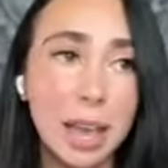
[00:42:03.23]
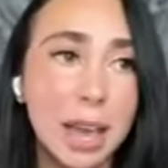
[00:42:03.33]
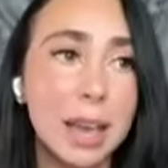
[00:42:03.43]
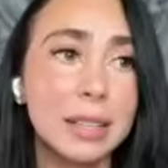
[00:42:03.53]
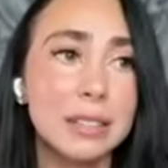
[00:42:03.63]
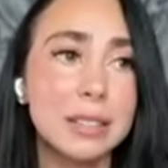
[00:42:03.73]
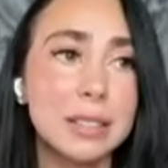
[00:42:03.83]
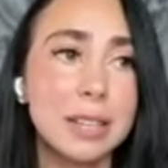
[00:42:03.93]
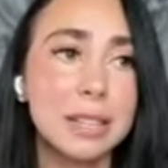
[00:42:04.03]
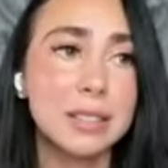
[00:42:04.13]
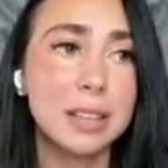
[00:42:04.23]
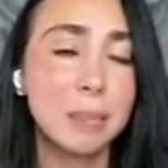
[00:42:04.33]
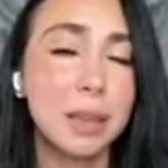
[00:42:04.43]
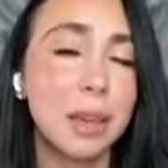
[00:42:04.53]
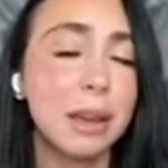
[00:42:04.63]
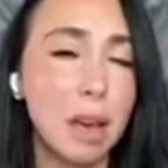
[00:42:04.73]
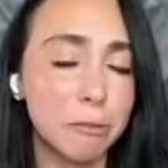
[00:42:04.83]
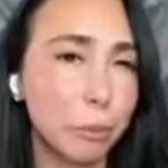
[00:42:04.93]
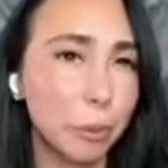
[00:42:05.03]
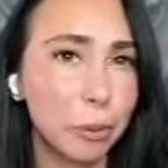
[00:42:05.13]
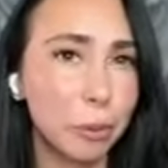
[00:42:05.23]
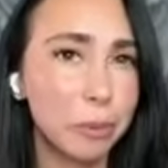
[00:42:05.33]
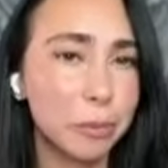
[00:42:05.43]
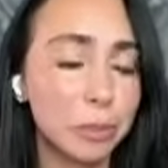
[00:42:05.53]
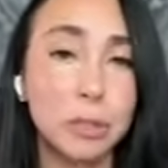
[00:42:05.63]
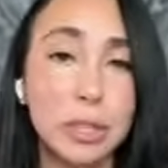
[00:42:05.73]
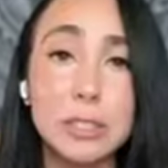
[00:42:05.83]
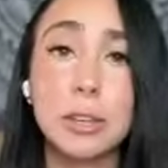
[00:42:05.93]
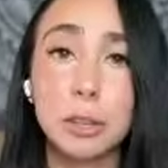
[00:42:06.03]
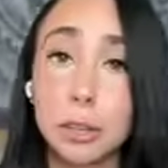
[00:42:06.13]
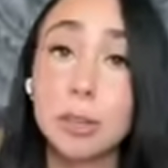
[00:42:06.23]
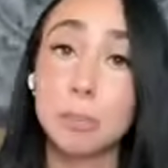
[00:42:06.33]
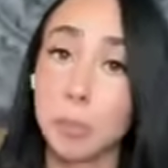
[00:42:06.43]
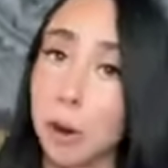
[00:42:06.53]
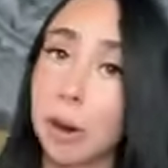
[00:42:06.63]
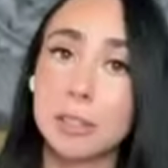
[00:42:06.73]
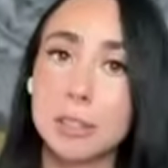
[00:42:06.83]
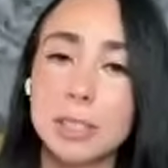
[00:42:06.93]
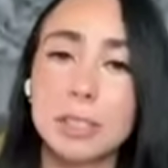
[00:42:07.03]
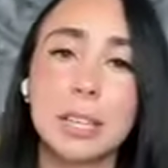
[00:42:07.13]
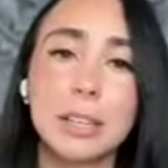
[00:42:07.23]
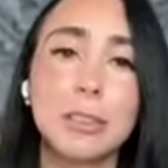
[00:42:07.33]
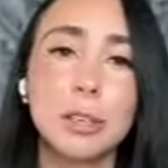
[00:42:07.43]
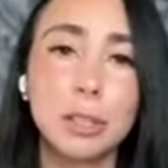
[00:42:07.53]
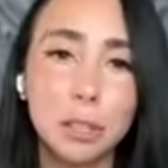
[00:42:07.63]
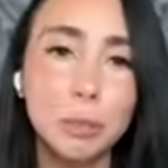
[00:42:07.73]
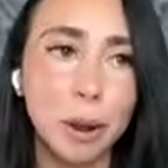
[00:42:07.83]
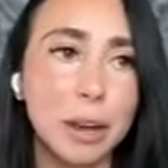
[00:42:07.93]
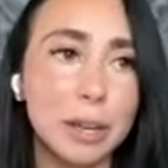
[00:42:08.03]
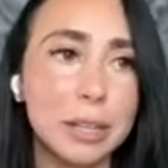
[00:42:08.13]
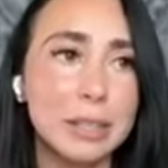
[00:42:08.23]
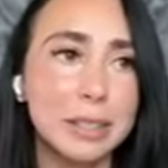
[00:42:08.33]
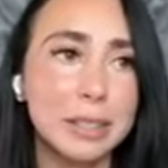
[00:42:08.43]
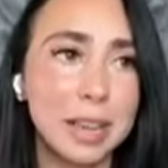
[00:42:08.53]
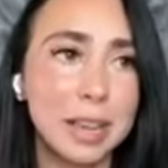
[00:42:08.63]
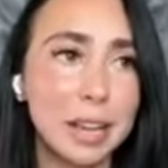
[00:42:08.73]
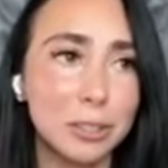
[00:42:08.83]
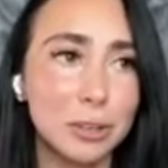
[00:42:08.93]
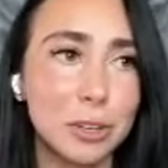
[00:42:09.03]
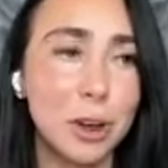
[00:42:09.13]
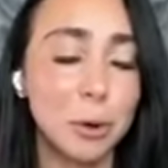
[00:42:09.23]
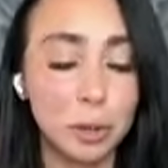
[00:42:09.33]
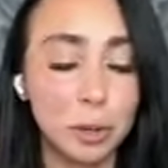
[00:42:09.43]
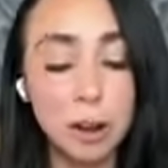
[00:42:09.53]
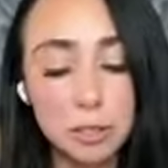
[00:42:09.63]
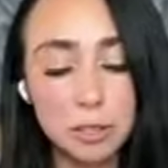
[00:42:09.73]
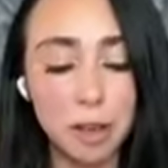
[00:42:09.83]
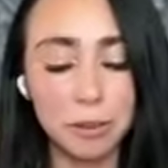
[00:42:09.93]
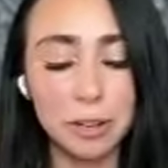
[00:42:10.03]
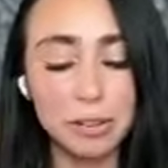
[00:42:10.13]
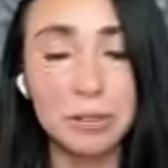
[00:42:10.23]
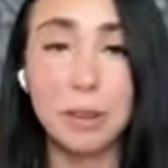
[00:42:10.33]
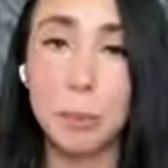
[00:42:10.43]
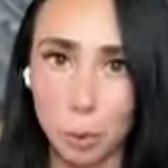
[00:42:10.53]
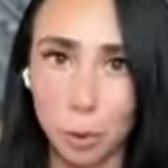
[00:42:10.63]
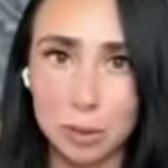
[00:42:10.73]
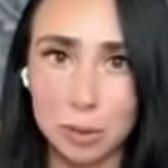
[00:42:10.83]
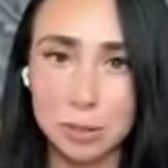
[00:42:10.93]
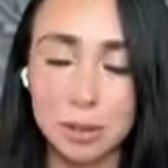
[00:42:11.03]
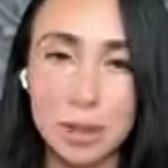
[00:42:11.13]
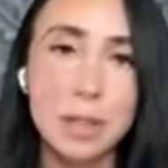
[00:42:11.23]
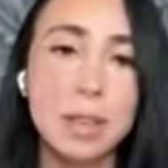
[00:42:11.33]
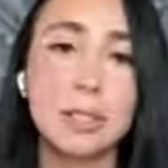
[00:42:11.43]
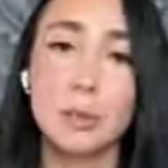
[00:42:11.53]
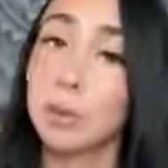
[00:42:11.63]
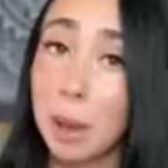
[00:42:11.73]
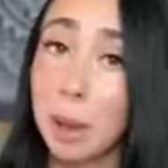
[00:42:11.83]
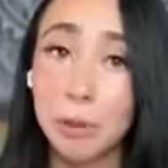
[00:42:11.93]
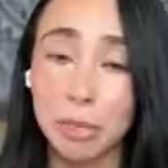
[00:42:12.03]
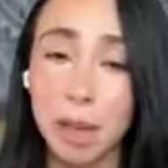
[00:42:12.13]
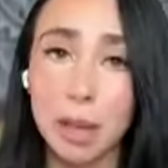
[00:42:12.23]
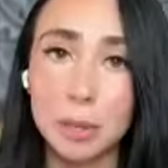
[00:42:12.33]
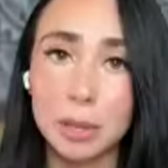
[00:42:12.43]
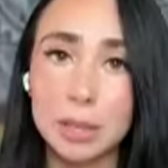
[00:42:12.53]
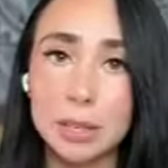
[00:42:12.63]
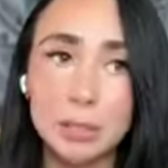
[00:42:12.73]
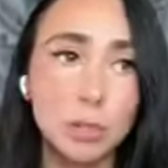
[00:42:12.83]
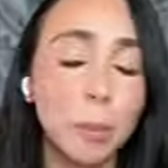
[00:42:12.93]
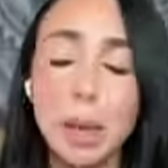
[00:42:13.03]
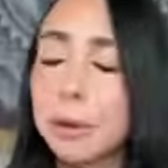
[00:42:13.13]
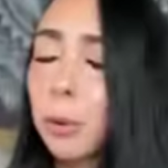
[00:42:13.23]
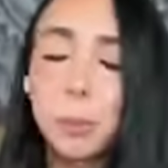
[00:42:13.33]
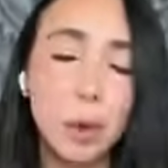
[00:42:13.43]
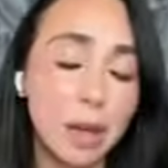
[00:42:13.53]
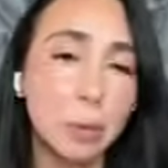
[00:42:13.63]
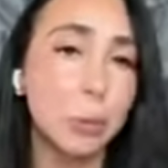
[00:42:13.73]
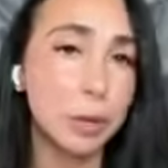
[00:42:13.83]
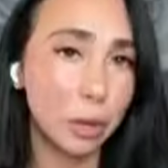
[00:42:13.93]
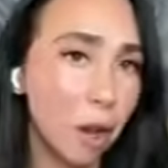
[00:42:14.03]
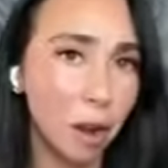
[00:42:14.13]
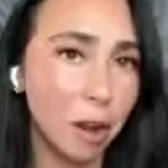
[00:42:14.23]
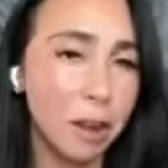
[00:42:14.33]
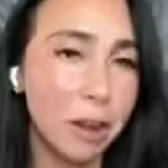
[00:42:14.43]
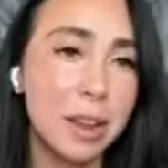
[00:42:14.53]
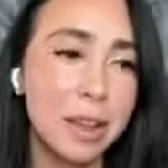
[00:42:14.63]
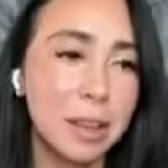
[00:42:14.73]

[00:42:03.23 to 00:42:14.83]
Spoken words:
And it's something ineffable. So that's the good part. Like the good part is that the answers are we are sovereign, number one, to remember that because no matter what, we are.